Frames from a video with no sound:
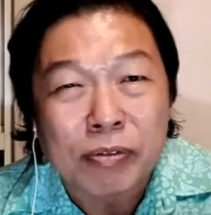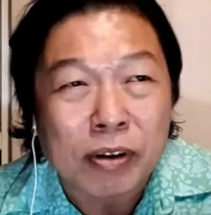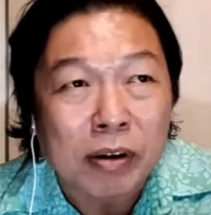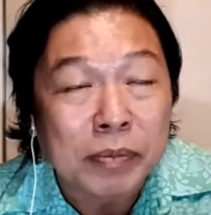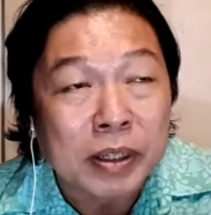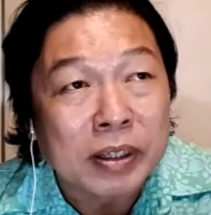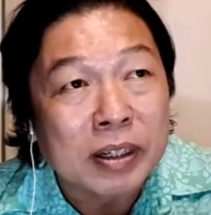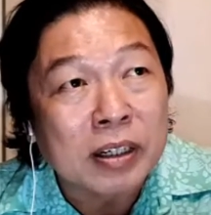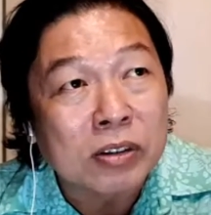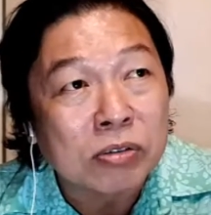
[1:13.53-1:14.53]
From the
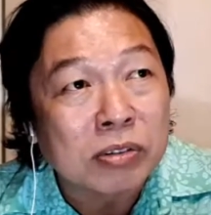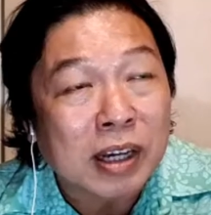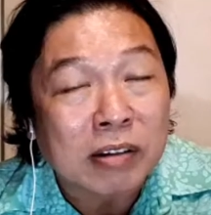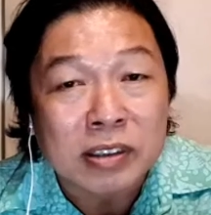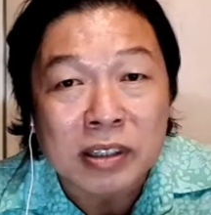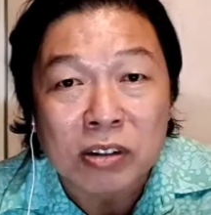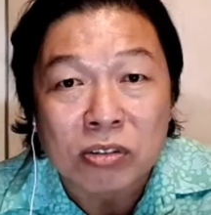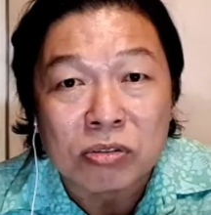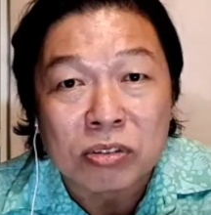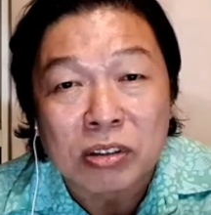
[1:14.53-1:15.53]
year
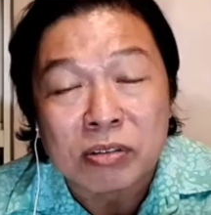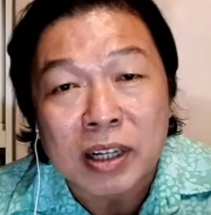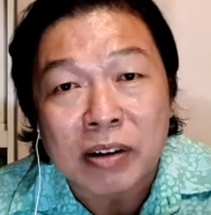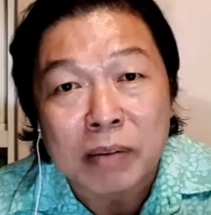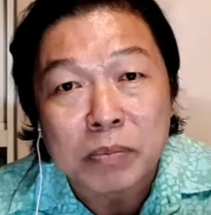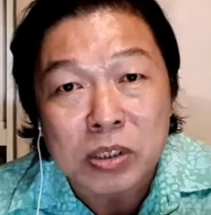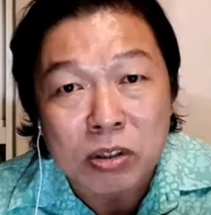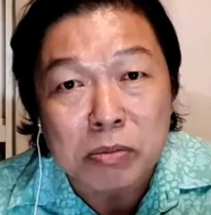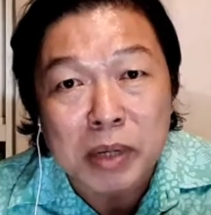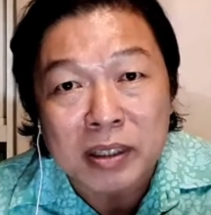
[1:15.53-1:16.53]
2002 till now, I'm
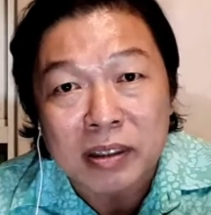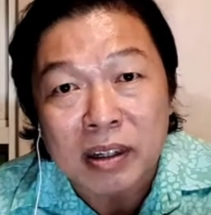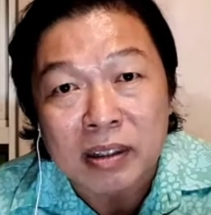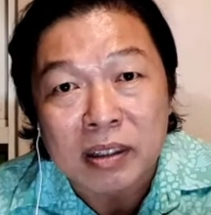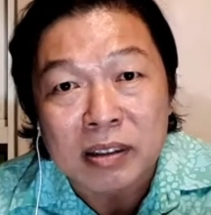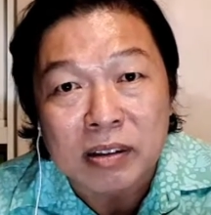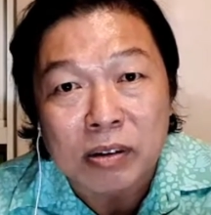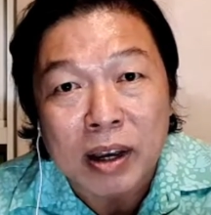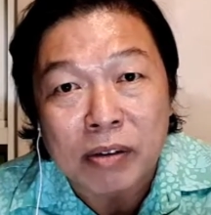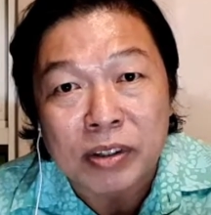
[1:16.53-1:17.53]
still meditating
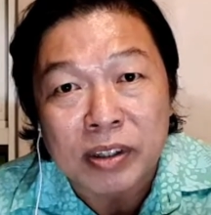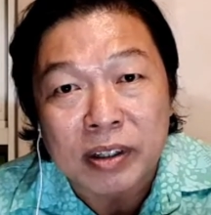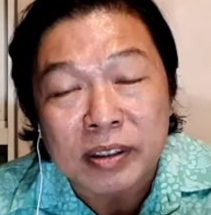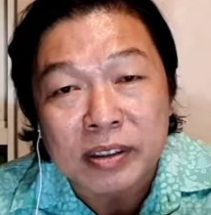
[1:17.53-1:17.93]
every day.